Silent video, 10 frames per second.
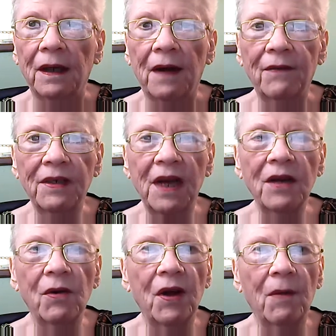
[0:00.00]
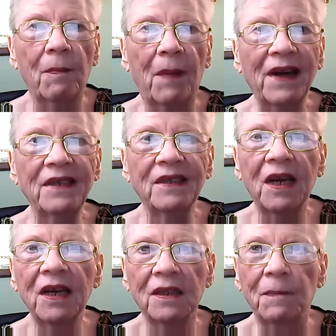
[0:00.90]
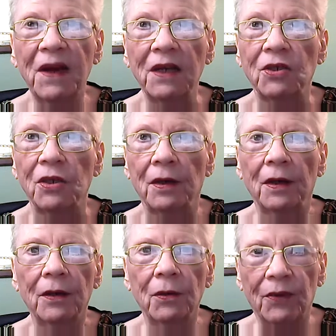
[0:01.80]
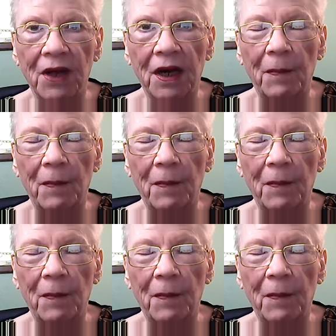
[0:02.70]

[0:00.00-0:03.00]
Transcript: every day you hear biden say a speech you think